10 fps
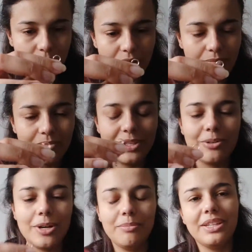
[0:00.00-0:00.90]
me
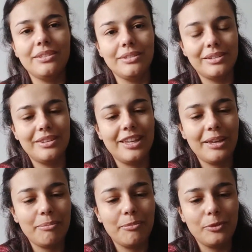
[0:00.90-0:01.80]
grab this
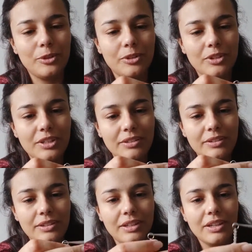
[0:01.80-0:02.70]
thing so you can
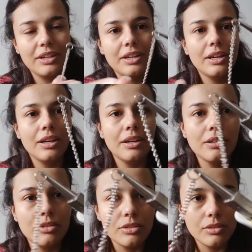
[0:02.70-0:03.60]
see
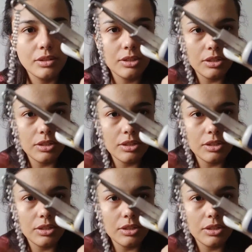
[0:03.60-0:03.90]
it's